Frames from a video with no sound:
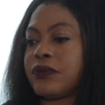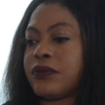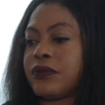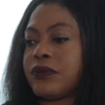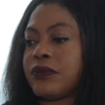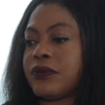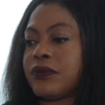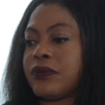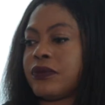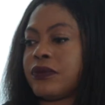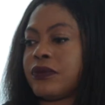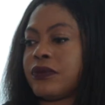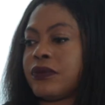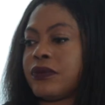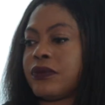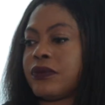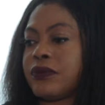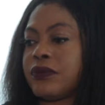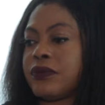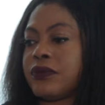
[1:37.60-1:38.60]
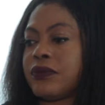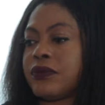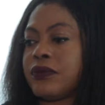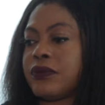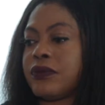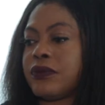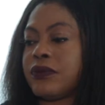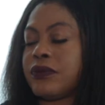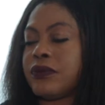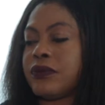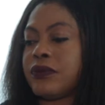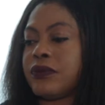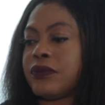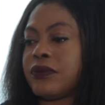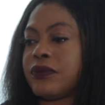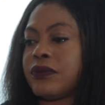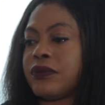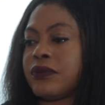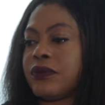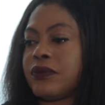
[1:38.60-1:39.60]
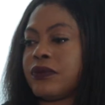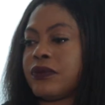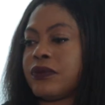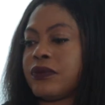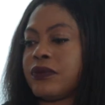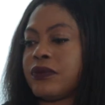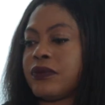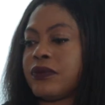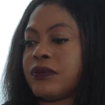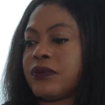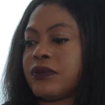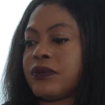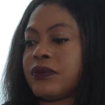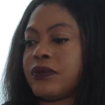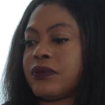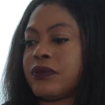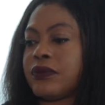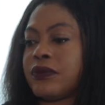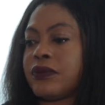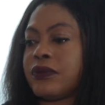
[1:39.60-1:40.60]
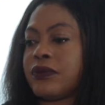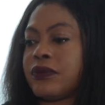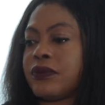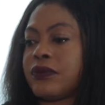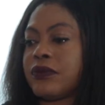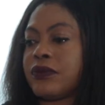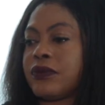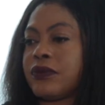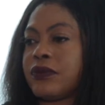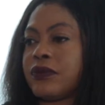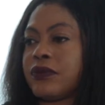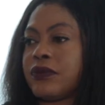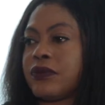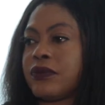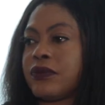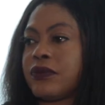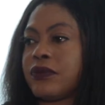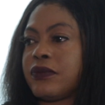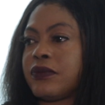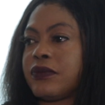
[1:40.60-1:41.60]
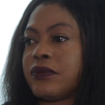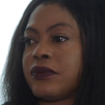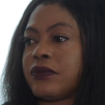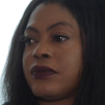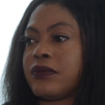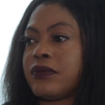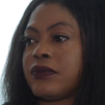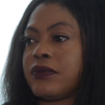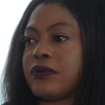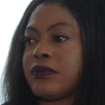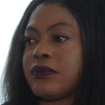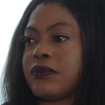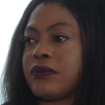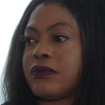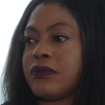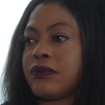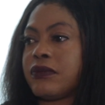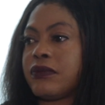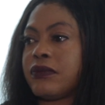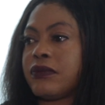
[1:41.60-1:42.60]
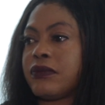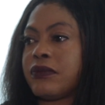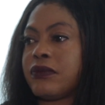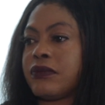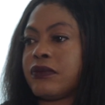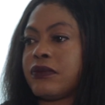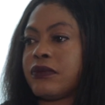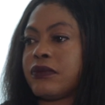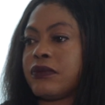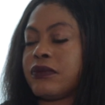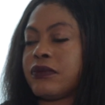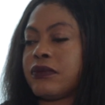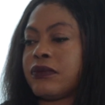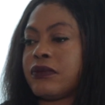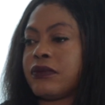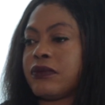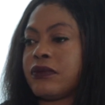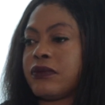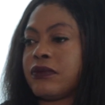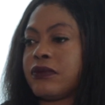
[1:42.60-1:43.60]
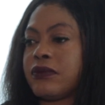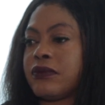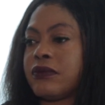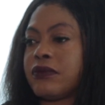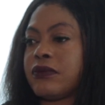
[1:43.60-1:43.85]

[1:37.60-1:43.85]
No words are spoken by the person on screen.